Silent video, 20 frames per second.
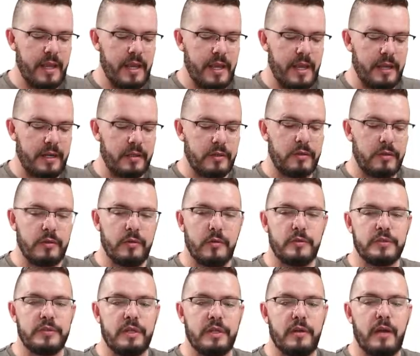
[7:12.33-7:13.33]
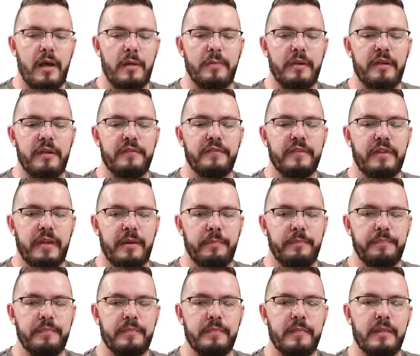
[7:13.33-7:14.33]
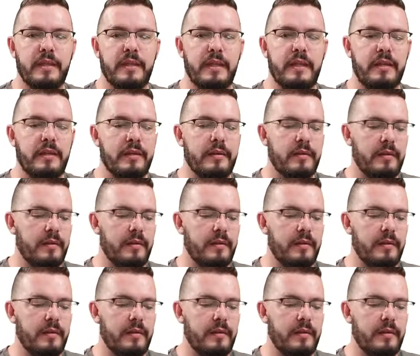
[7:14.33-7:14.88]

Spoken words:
and it can also uplift them in